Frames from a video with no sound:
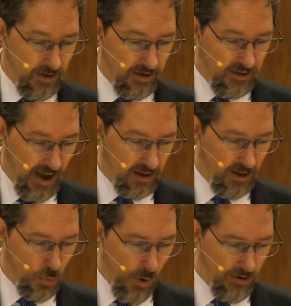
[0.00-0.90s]

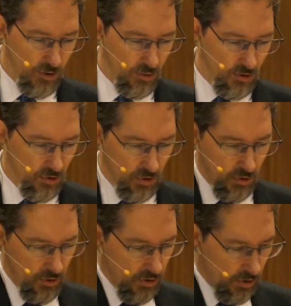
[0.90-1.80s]
exactly what you
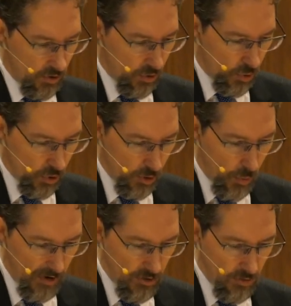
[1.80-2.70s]
do or
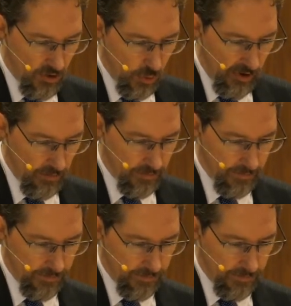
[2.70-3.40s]
when you do it.